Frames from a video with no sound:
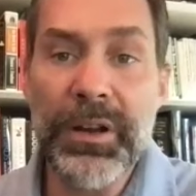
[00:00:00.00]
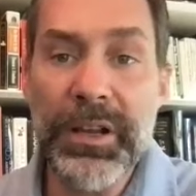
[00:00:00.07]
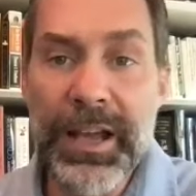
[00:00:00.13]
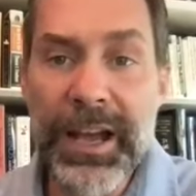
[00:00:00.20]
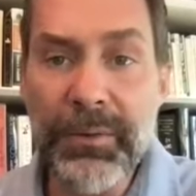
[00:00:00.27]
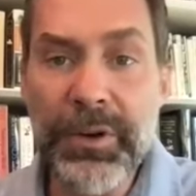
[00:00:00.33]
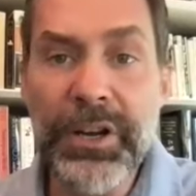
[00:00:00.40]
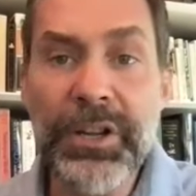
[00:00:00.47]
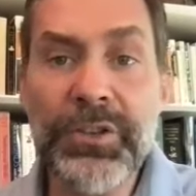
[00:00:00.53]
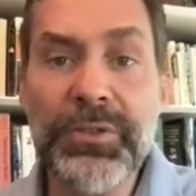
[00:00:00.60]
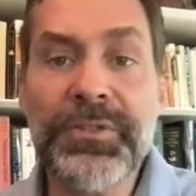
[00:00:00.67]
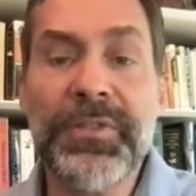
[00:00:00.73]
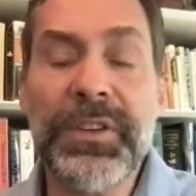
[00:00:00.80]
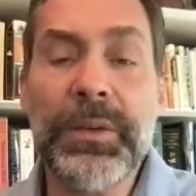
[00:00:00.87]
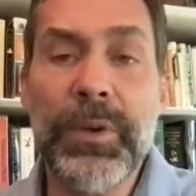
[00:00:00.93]
How are we going to use
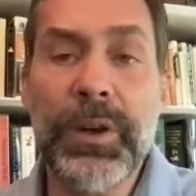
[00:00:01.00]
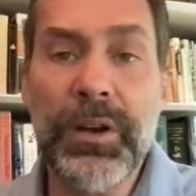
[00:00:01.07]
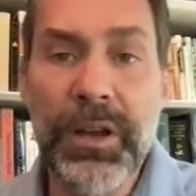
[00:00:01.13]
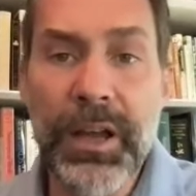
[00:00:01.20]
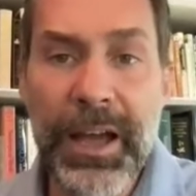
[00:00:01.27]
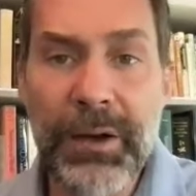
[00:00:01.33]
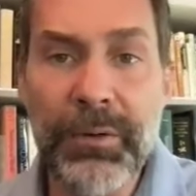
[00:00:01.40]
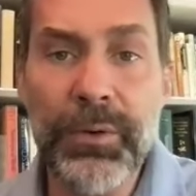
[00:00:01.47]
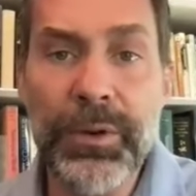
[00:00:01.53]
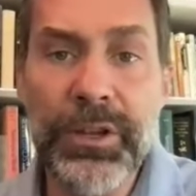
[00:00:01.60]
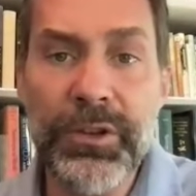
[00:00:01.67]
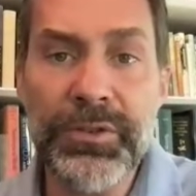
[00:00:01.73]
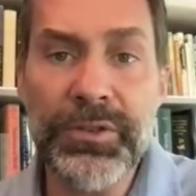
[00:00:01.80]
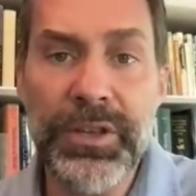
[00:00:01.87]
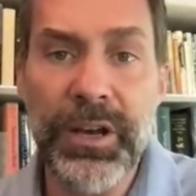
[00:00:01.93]
FEMA? How will we
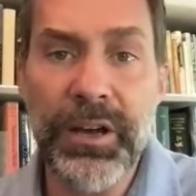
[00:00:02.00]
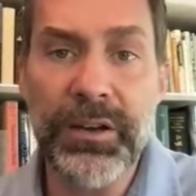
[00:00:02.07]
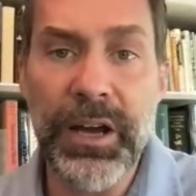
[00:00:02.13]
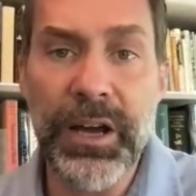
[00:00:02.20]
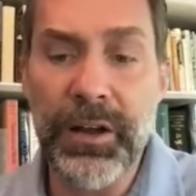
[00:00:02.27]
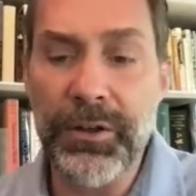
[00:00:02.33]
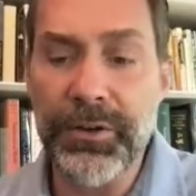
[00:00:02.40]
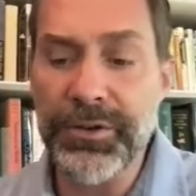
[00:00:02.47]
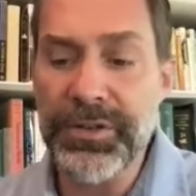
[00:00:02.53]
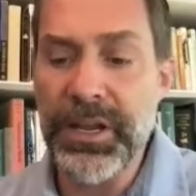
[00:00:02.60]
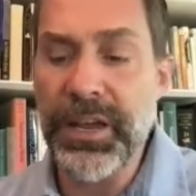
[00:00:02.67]
use HUD dollars?